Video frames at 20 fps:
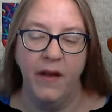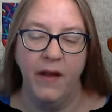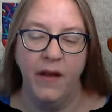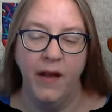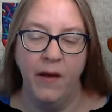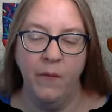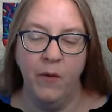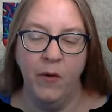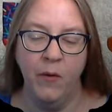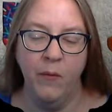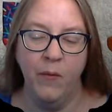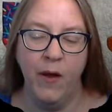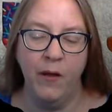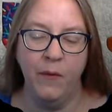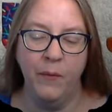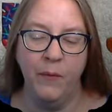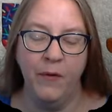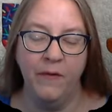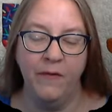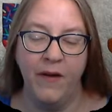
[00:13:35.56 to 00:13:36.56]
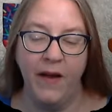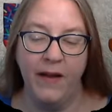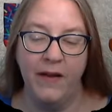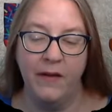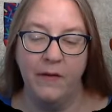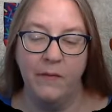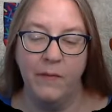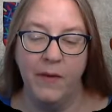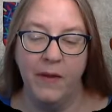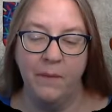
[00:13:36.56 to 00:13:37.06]
and were well
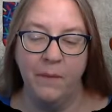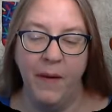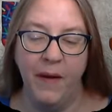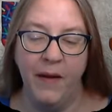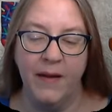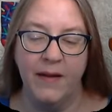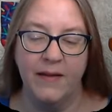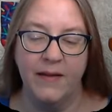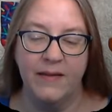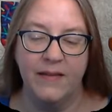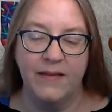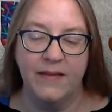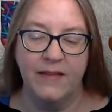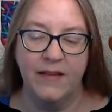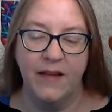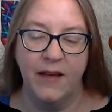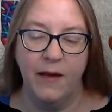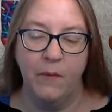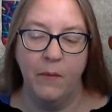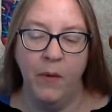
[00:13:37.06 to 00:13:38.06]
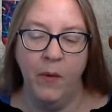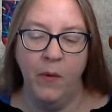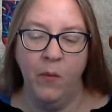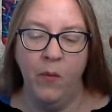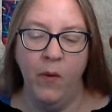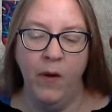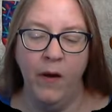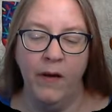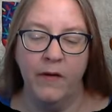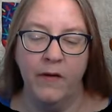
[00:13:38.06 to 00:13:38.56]
provided with buckets, but
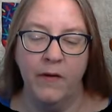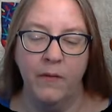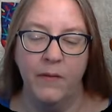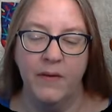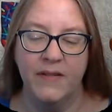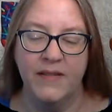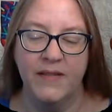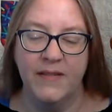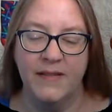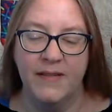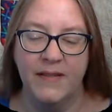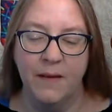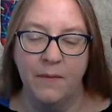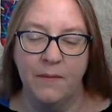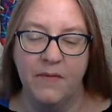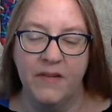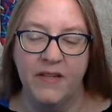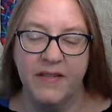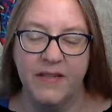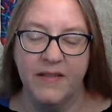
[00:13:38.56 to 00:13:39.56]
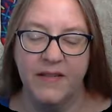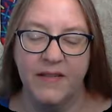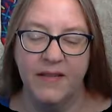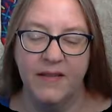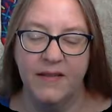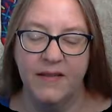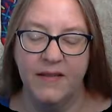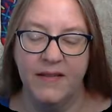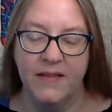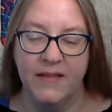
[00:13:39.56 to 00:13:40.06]
water was at some
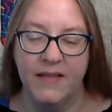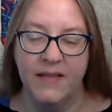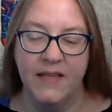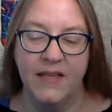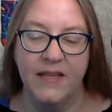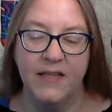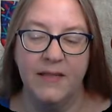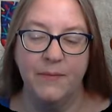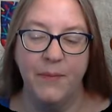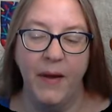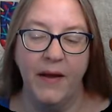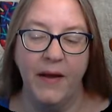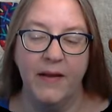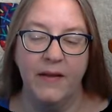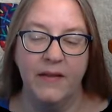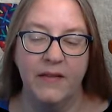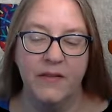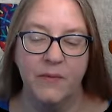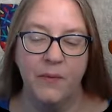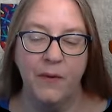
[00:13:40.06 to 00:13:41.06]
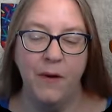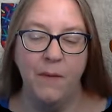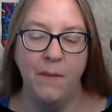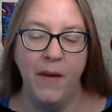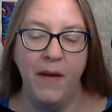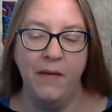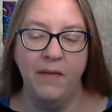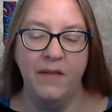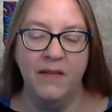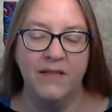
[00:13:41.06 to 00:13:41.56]
distance. These buckets were
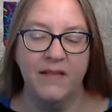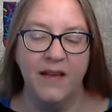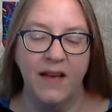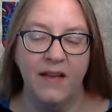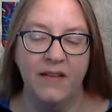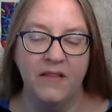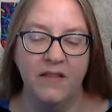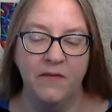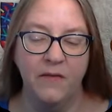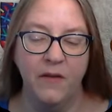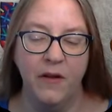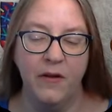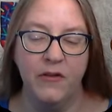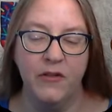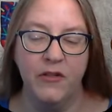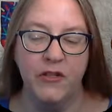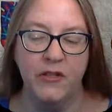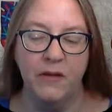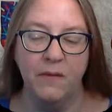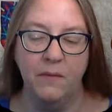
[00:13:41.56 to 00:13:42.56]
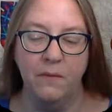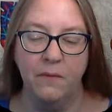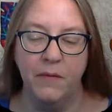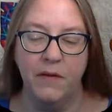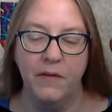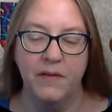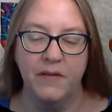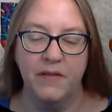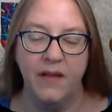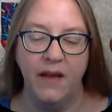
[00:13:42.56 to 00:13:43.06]
about the size of large
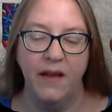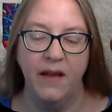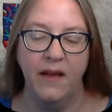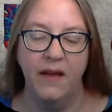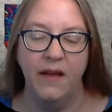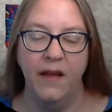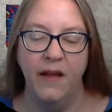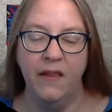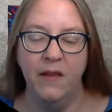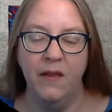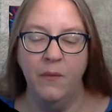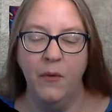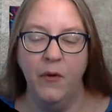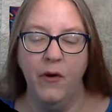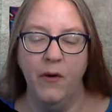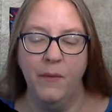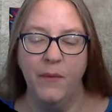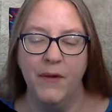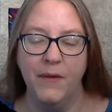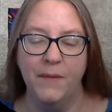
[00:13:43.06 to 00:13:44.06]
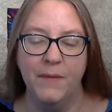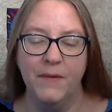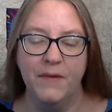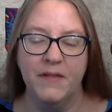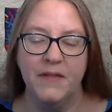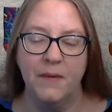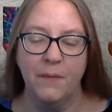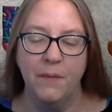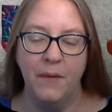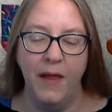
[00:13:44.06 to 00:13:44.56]
thimbles, and the poor people
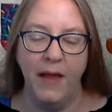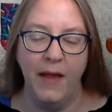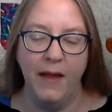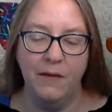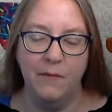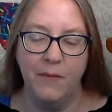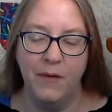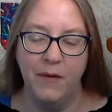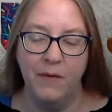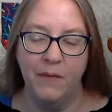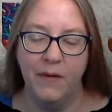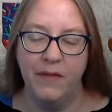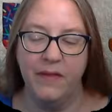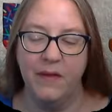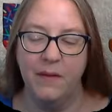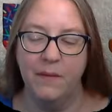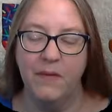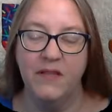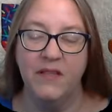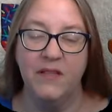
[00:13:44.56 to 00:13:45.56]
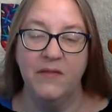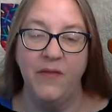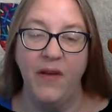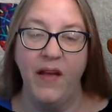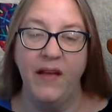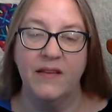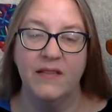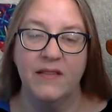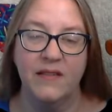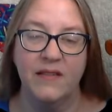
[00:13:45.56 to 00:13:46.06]
supplied me with them as
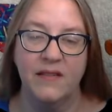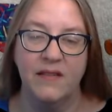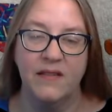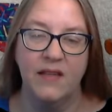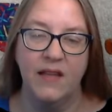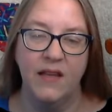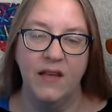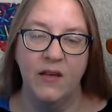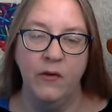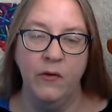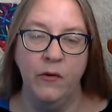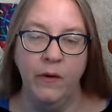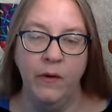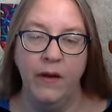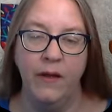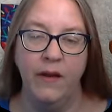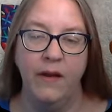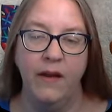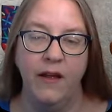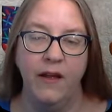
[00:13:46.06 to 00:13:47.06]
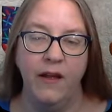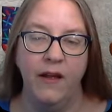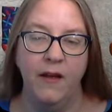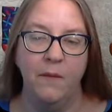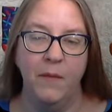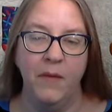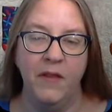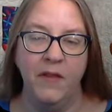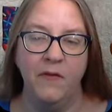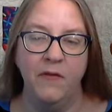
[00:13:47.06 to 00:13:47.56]
fast as they could,
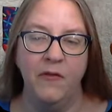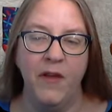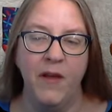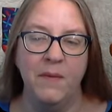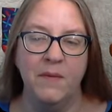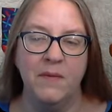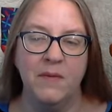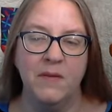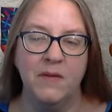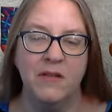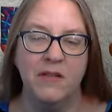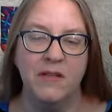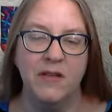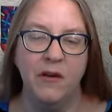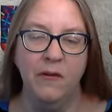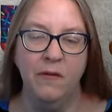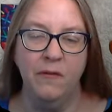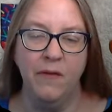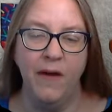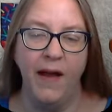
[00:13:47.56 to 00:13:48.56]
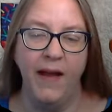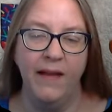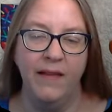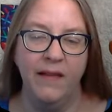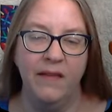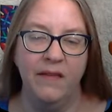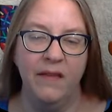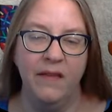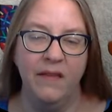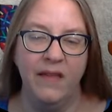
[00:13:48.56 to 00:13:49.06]
but the flames were so
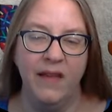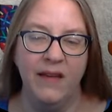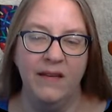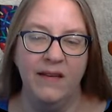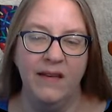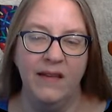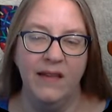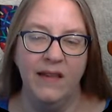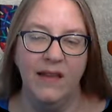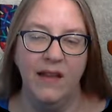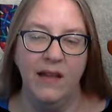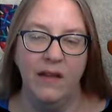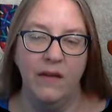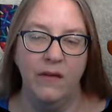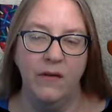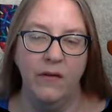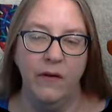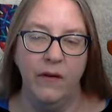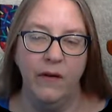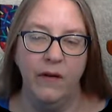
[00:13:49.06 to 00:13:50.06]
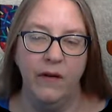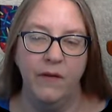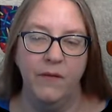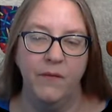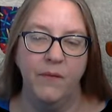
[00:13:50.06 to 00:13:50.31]
violent that they did little good.